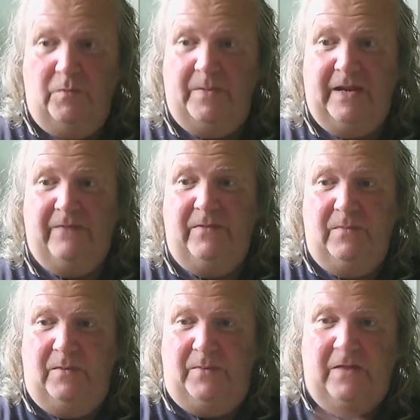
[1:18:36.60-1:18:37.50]
We've been
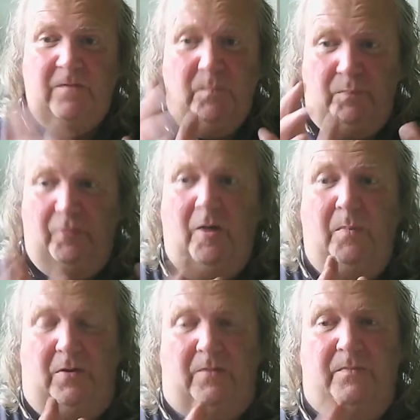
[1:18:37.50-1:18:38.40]
having a bit of a
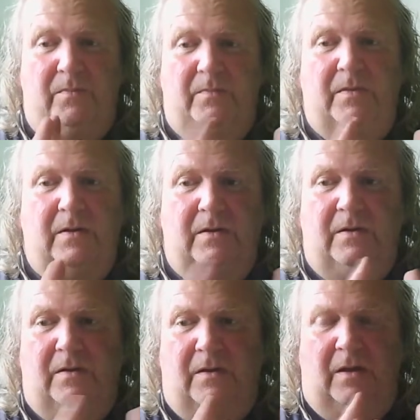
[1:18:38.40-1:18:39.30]
problem
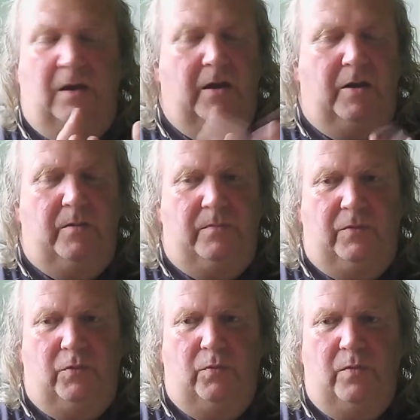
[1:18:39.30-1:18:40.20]

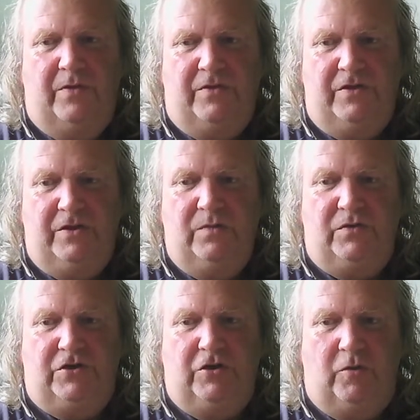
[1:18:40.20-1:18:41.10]
um, with
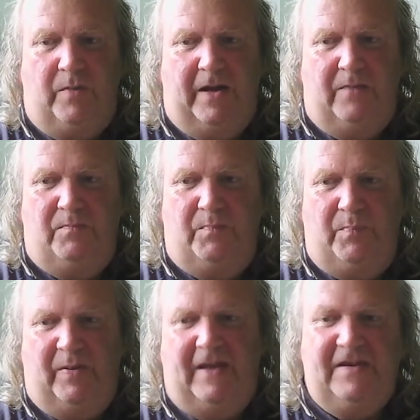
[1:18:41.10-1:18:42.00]
YouTube and
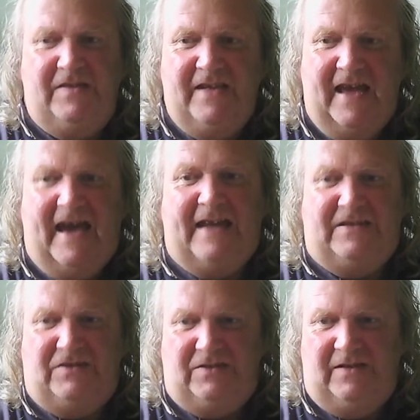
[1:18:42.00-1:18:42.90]
placing
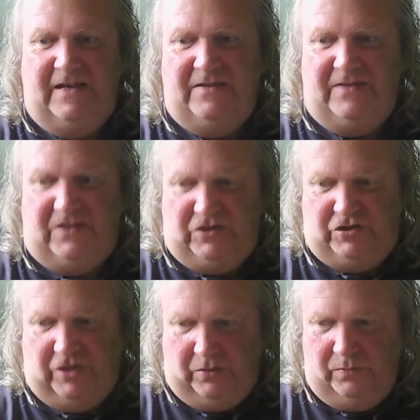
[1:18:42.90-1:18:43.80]
ads in this
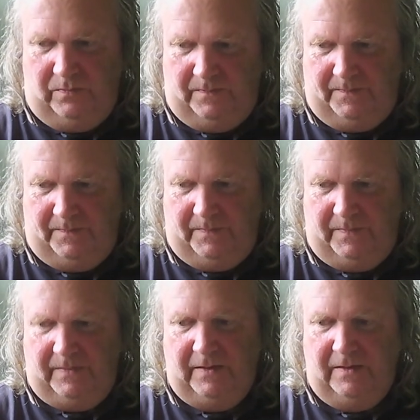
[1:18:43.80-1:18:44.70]
show,
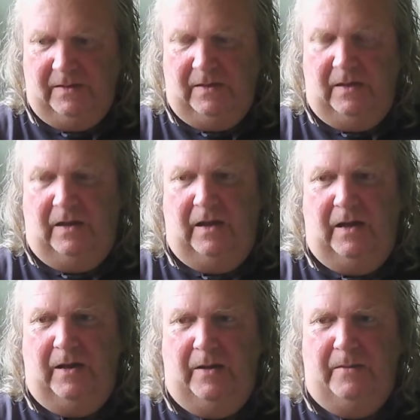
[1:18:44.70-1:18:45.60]

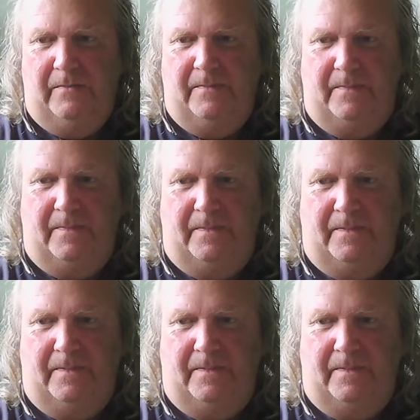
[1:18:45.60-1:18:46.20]
um,